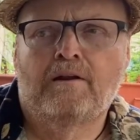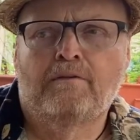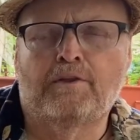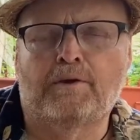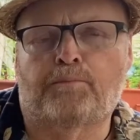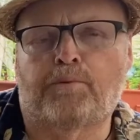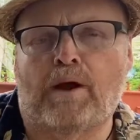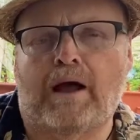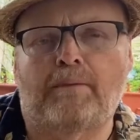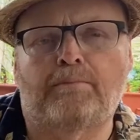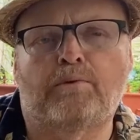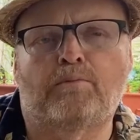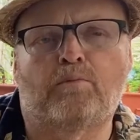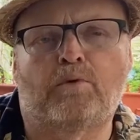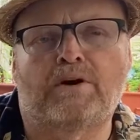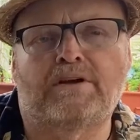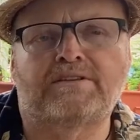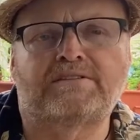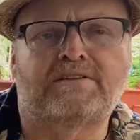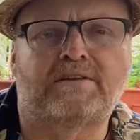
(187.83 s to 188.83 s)
The problem
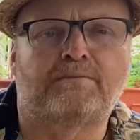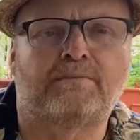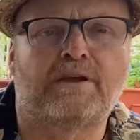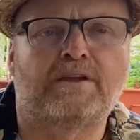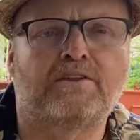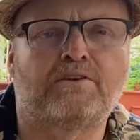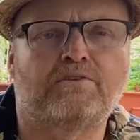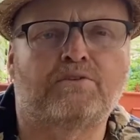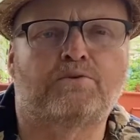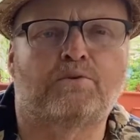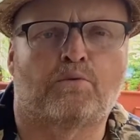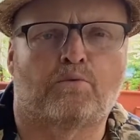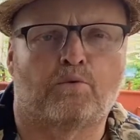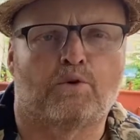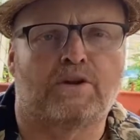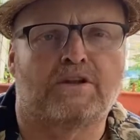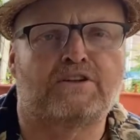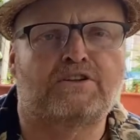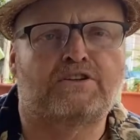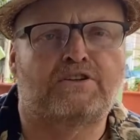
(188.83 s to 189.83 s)
was the menus were
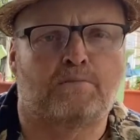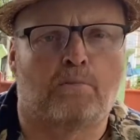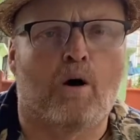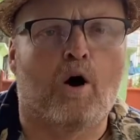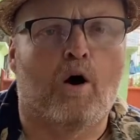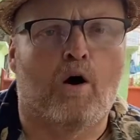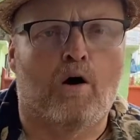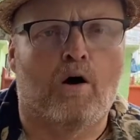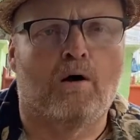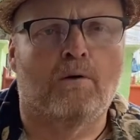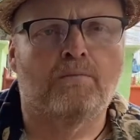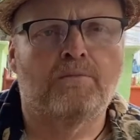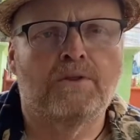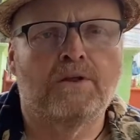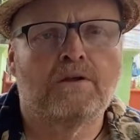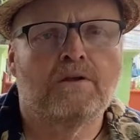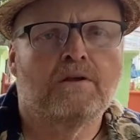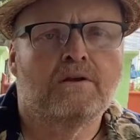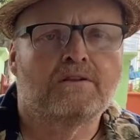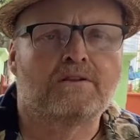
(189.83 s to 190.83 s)
really small.
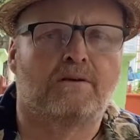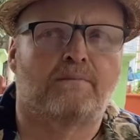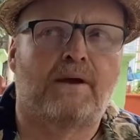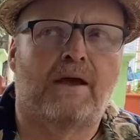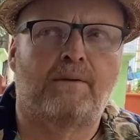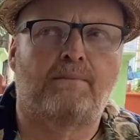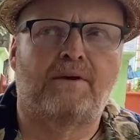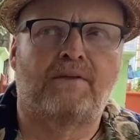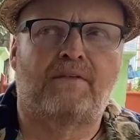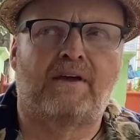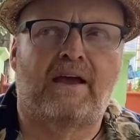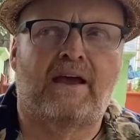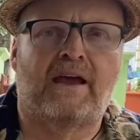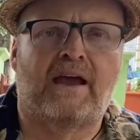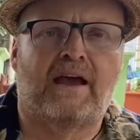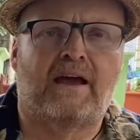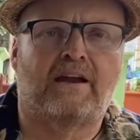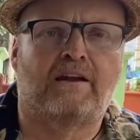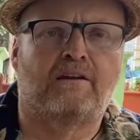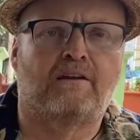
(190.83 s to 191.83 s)
So maybe they
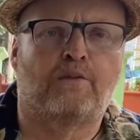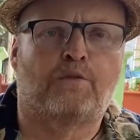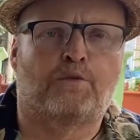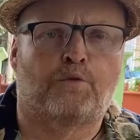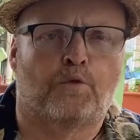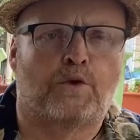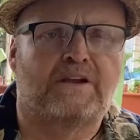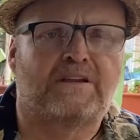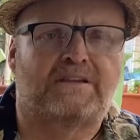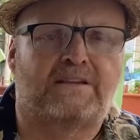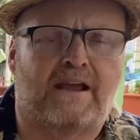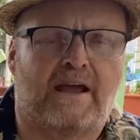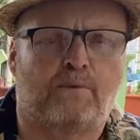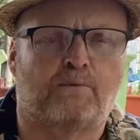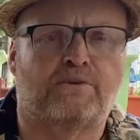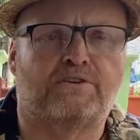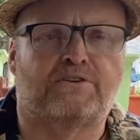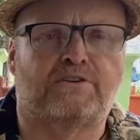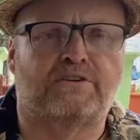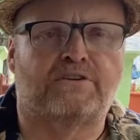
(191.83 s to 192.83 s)
had three
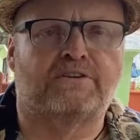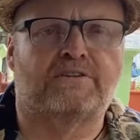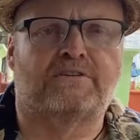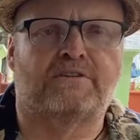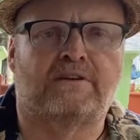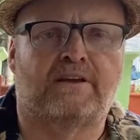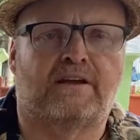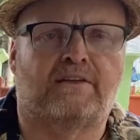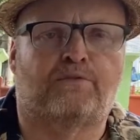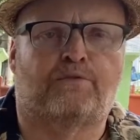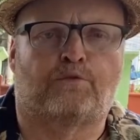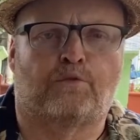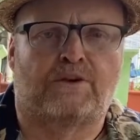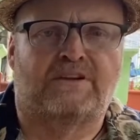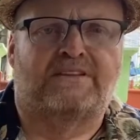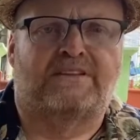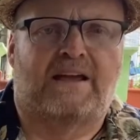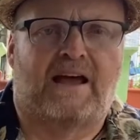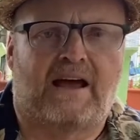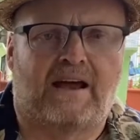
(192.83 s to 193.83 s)
sandwiches and three
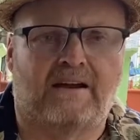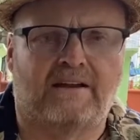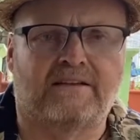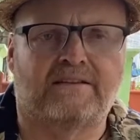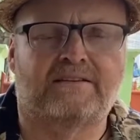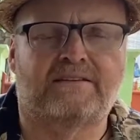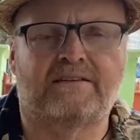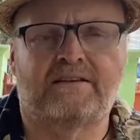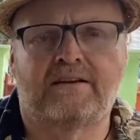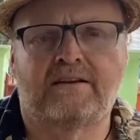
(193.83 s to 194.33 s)
salads,